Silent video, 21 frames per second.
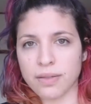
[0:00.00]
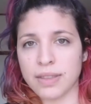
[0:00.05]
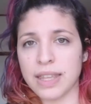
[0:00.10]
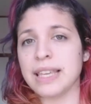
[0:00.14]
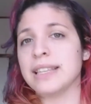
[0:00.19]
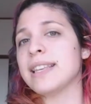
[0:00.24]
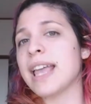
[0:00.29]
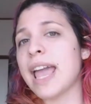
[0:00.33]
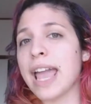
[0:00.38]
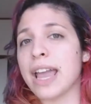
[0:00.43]

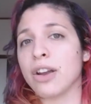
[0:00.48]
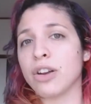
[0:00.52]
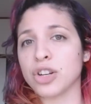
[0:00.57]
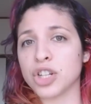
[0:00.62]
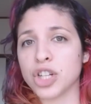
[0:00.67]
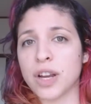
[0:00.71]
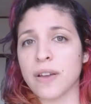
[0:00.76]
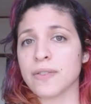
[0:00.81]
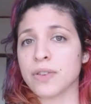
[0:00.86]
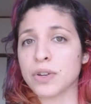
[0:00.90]
These
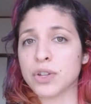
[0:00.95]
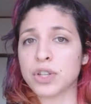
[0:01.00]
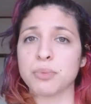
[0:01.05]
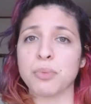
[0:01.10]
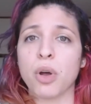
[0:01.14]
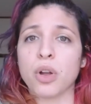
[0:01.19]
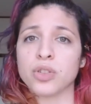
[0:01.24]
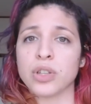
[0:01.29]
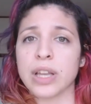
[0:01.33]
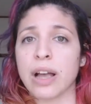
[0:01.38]
handkerchiefs or
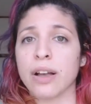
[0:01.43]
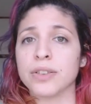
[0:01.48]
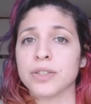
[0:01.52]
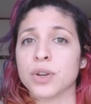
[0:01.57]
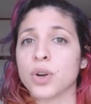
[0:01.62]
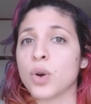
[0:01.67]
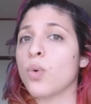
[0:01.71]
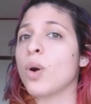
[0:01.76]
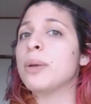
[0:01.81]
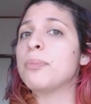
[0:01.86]
small
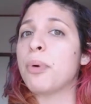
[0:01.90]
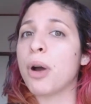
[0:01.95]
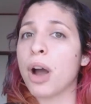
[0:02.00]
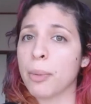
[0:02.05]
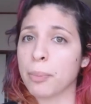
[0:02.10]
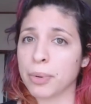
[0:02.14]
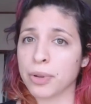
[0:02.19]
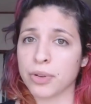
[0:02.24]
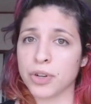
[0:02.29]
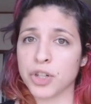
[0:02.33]
towels are quite
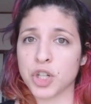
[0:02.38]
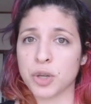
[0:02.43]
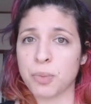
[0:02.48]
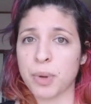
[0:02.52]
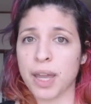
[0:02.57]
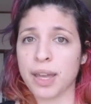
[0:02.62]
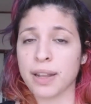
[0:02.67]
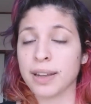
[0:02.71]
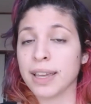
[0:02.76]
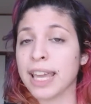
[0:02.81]
popular in
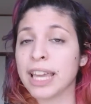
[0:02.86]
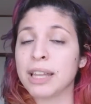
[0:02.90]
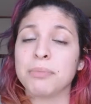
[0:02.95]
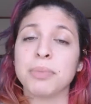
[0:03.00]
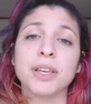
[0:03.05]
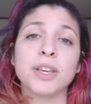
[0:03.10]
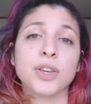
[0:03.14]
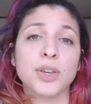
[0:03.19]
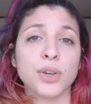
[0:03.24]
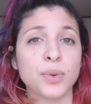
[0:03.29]
Japan and
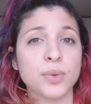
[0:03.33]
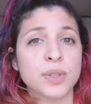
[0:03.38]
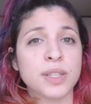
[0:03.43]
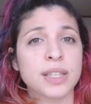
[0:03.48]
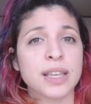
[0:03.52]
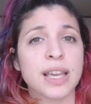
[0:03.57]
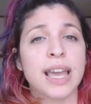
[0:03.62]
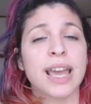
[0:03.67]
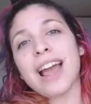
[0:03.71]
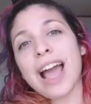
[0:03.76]
can be
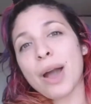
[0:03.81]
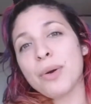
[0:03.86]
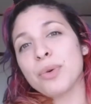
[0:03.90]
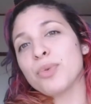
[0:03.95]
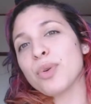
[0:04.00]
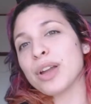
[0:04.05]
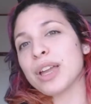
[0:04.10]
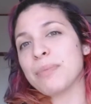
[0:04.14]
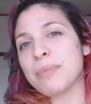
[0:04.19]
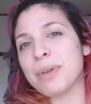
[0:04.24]
cute, and I
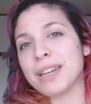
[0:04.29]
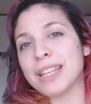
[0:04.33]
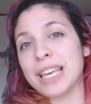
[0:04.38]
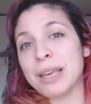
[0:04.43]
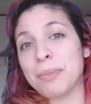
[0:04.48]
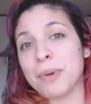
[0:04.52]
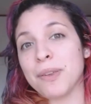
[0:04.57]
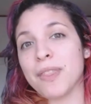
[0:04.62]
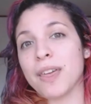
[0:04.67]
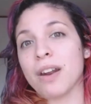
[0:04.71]
would recommend
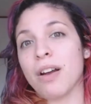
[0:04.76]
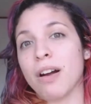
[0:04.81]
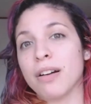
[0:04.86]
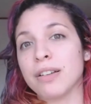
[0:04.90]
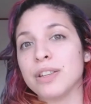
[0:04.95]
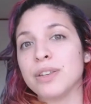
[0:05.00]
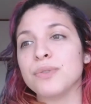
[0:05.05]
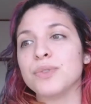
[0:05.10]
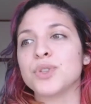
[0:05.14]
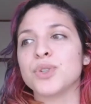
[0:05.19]
keeping that
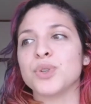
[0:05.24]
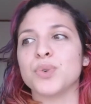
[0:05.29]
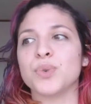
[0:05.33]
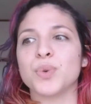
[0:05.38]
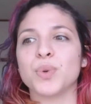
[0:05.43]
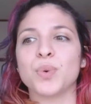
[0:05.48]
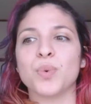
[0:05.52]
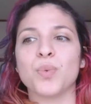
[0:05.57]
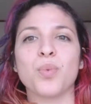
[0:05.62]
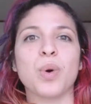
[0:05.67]
on you
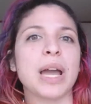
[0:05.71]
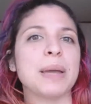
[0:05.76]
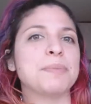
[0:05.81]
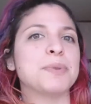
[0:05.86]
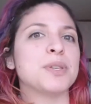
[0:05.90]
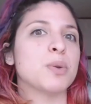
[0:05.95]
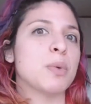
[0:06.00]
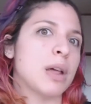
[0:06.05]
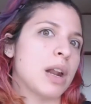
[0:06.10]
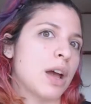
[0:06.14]
to
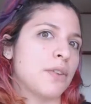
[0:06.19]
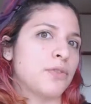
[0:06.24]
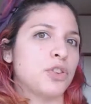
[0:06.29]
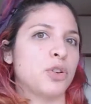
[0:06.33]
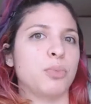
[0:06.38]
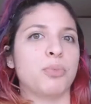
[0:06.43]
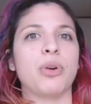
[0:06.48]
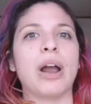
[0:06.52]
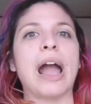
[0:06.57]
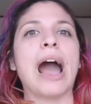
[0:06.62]
wipe sweat
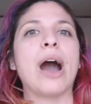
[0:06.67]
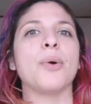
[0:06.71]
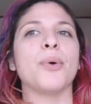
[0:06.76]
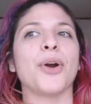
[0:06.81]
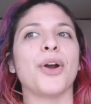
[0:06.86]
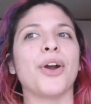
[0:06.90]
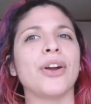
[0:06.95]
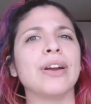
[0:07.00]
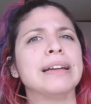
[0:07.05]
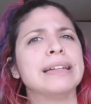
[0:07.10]
off your brow
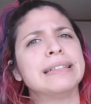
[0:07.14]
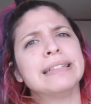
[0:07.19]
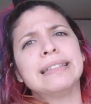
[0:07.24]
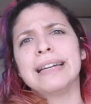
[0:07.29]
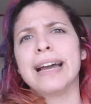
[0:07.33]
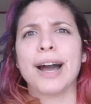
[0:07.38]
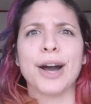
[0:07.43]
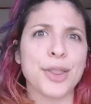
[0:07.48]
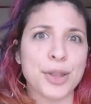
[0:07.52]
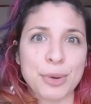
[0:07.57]
or
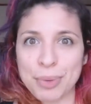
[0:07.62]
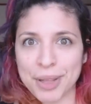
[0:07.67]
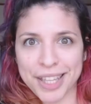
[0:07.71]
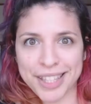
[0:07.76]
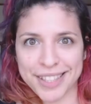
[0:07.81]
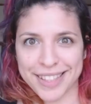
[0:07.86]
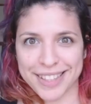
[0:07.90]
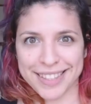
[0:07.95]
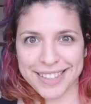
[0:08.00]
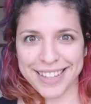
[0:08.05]
other
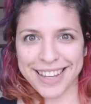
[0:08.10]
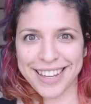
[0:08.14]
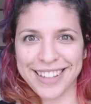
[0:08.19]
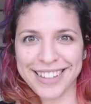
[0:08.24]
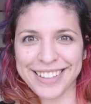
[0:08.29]
places.